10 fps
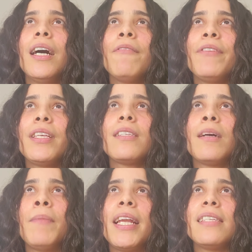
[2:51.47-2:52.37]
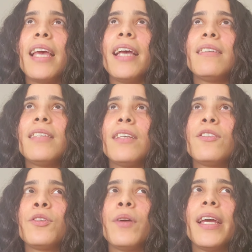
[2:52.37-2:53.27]
I'm feeling somebody's
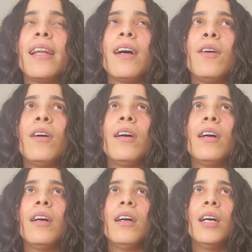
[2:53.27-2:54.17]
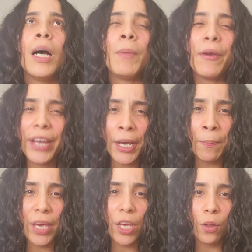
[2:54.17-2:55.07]
ancestor right now. I'm hearing
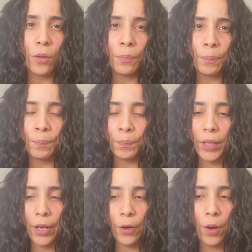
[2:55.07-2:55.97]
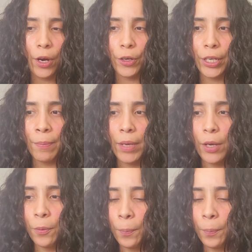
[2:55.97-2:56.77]
Camille. I don't know, I heard Camille.